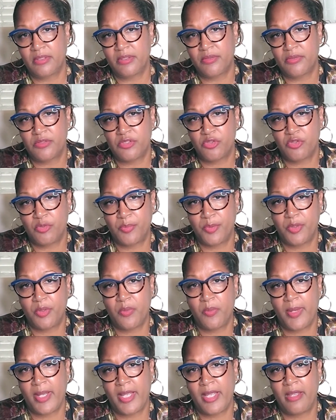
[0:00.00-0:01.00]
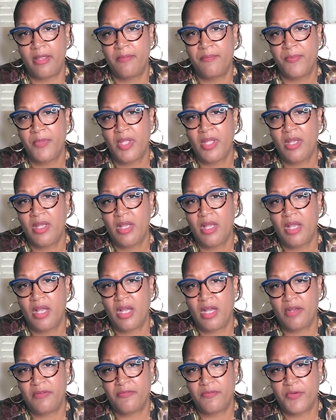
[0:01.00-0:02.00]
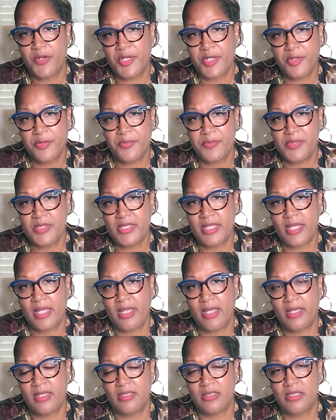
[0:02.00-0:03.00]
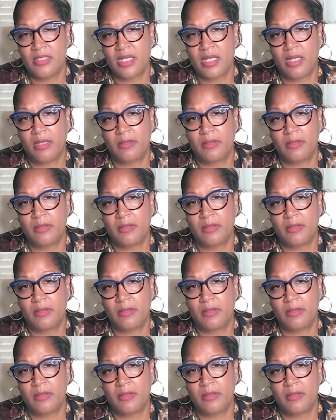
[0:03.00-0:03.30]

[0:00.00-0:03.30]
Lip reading: They're stripping away our freedoms, and